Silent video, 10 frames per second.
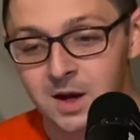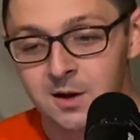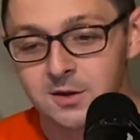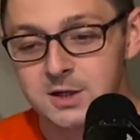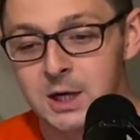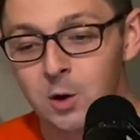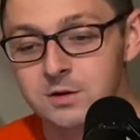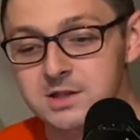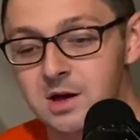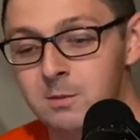The total
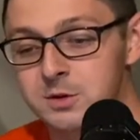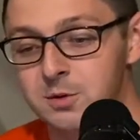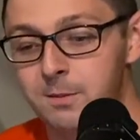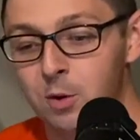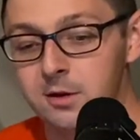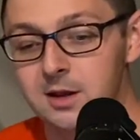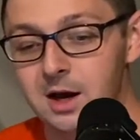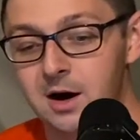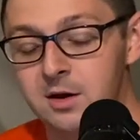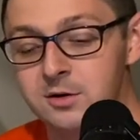sum was reportedly
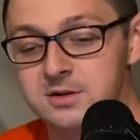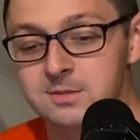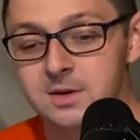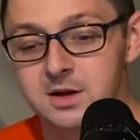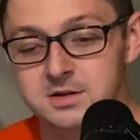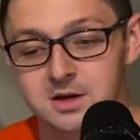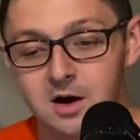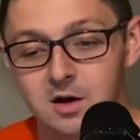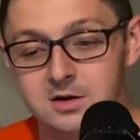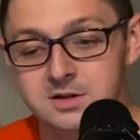hundreds of millions of
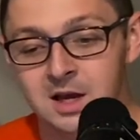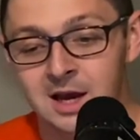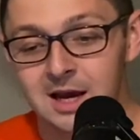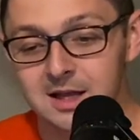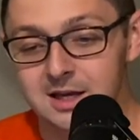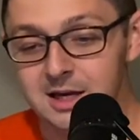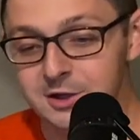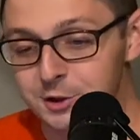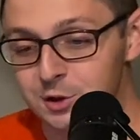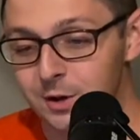dollars, and the
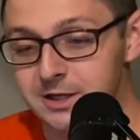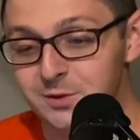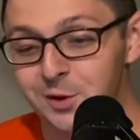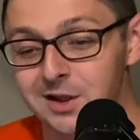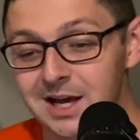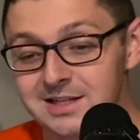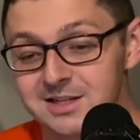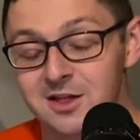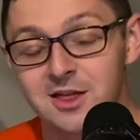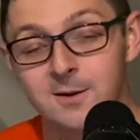interest rates were less
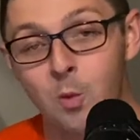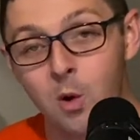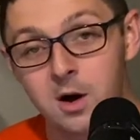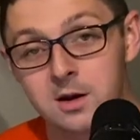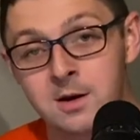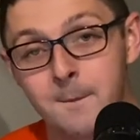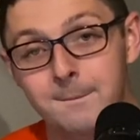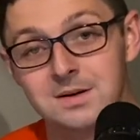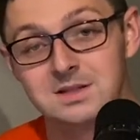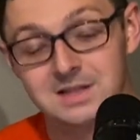than
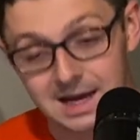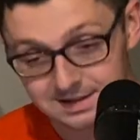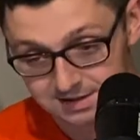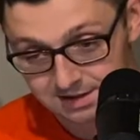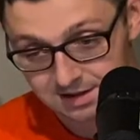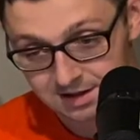1%.